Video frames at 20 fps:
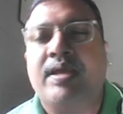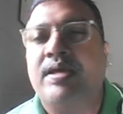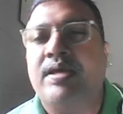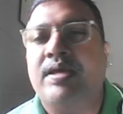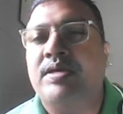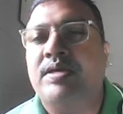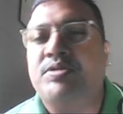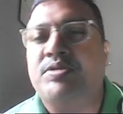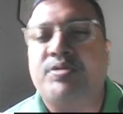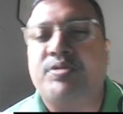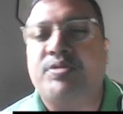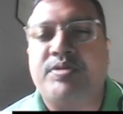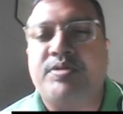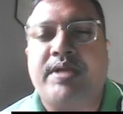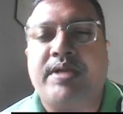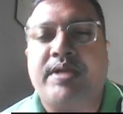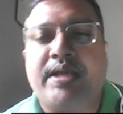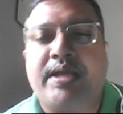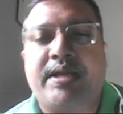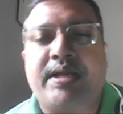So
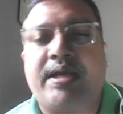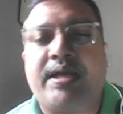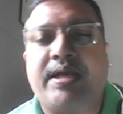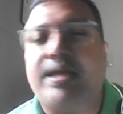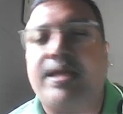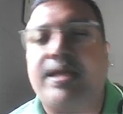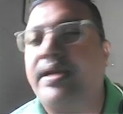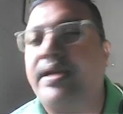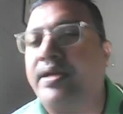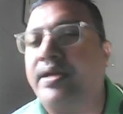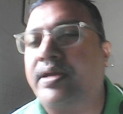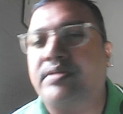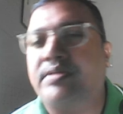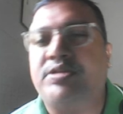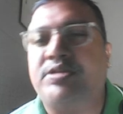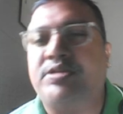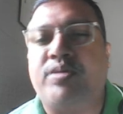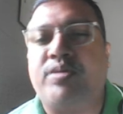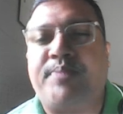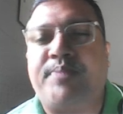during in a
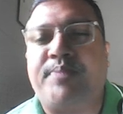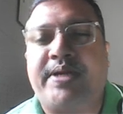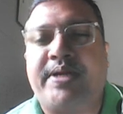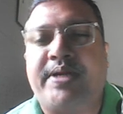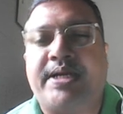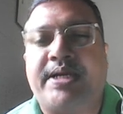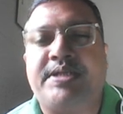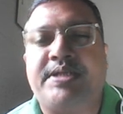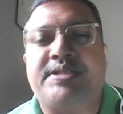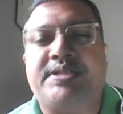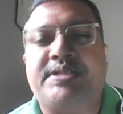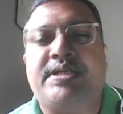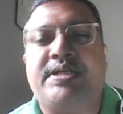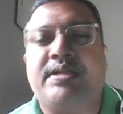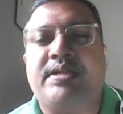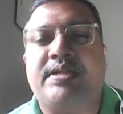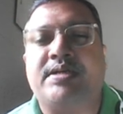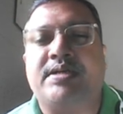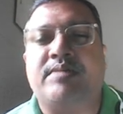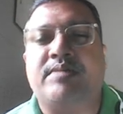COPD
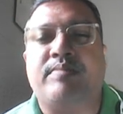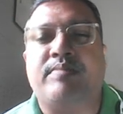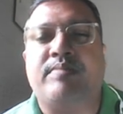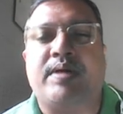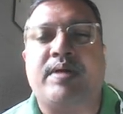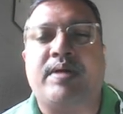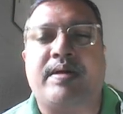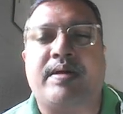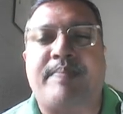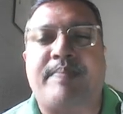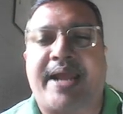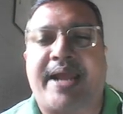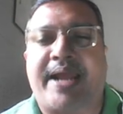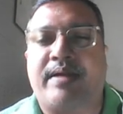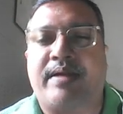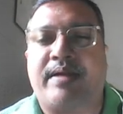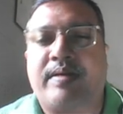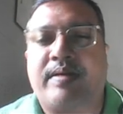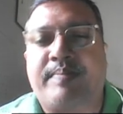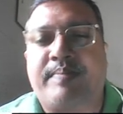condition, the
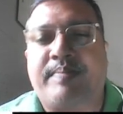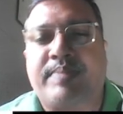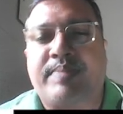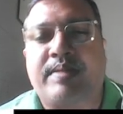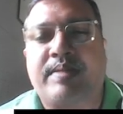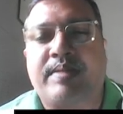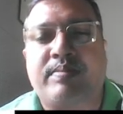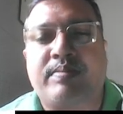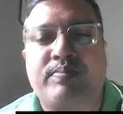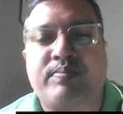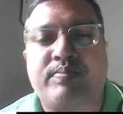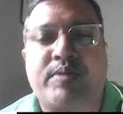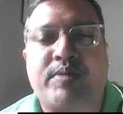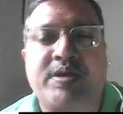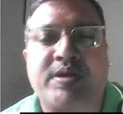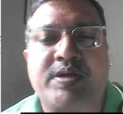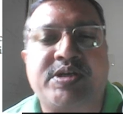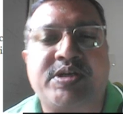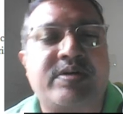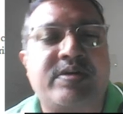
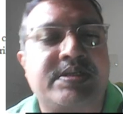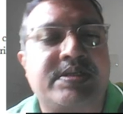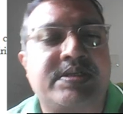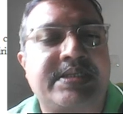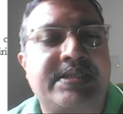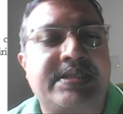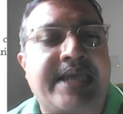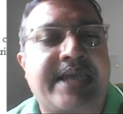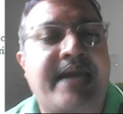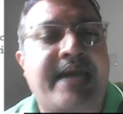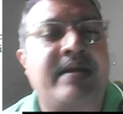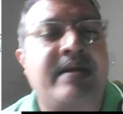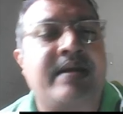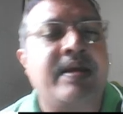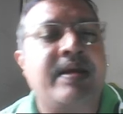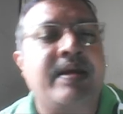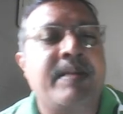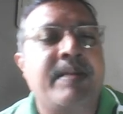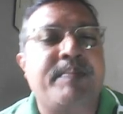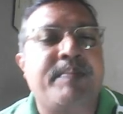bronchioles
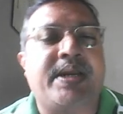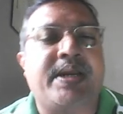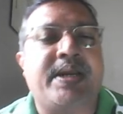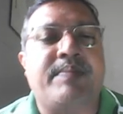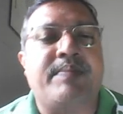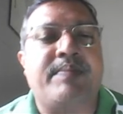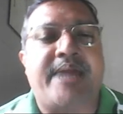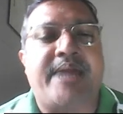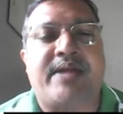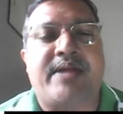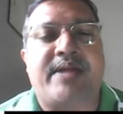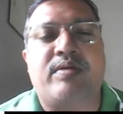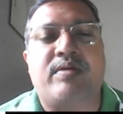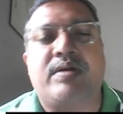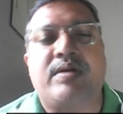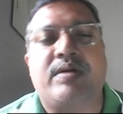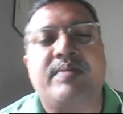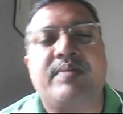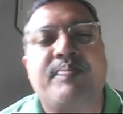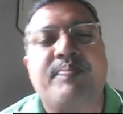can become
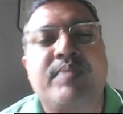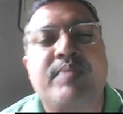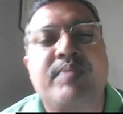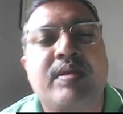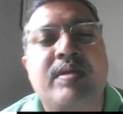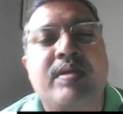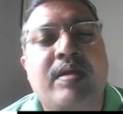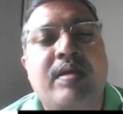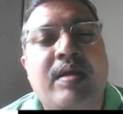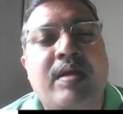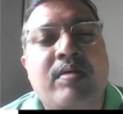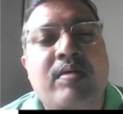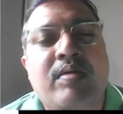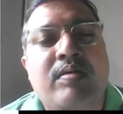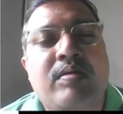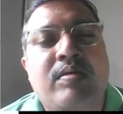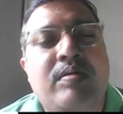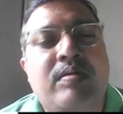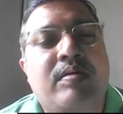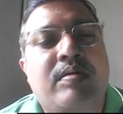narrowed
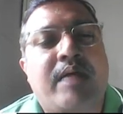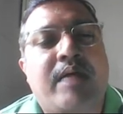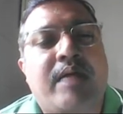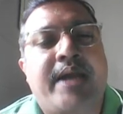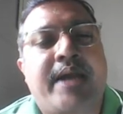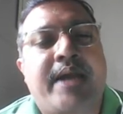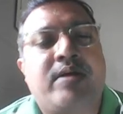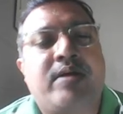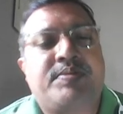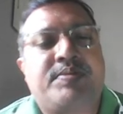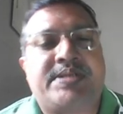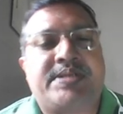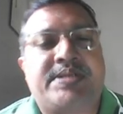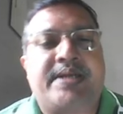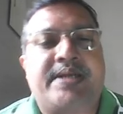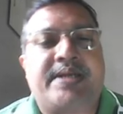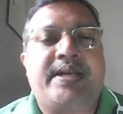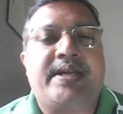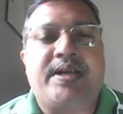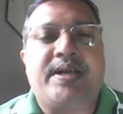and
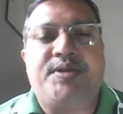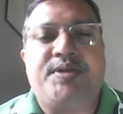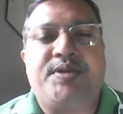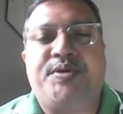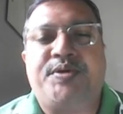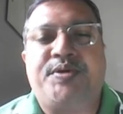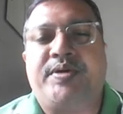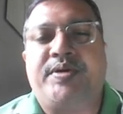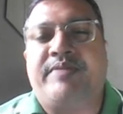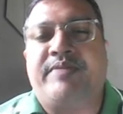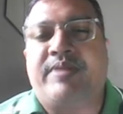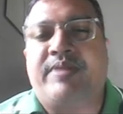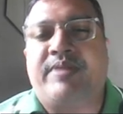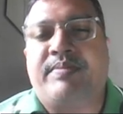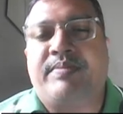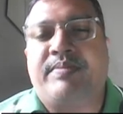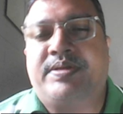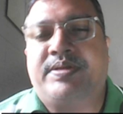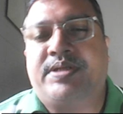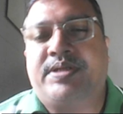obstructed due to
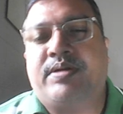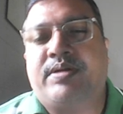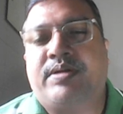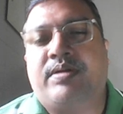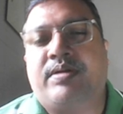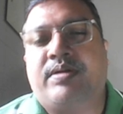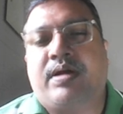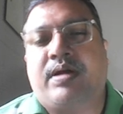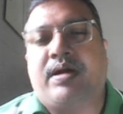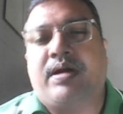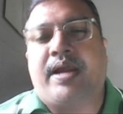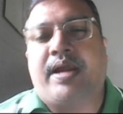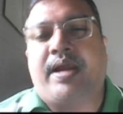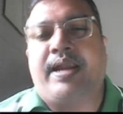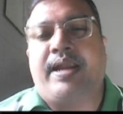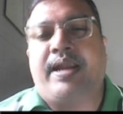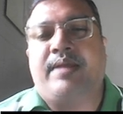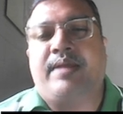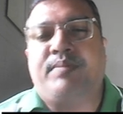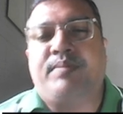inflammation
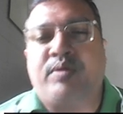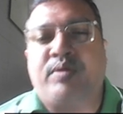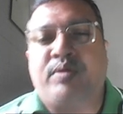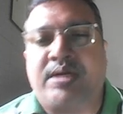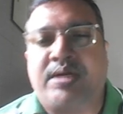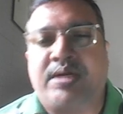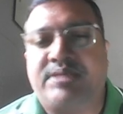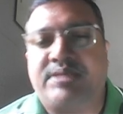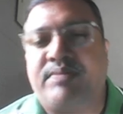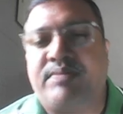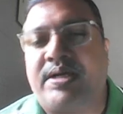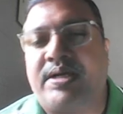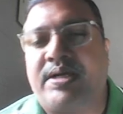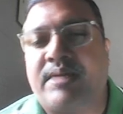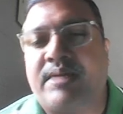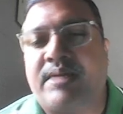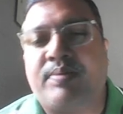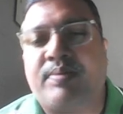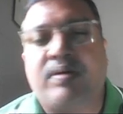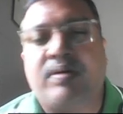and mucus
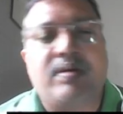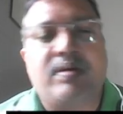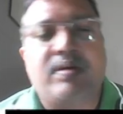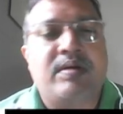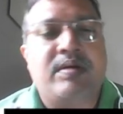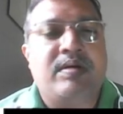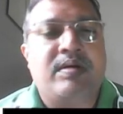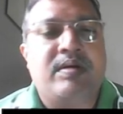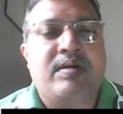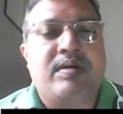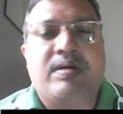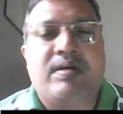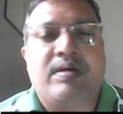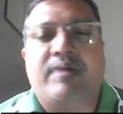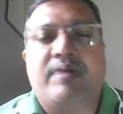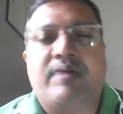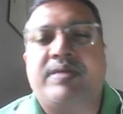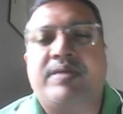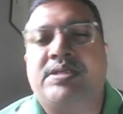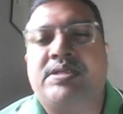buildup,
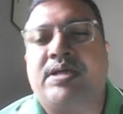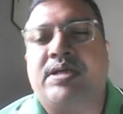which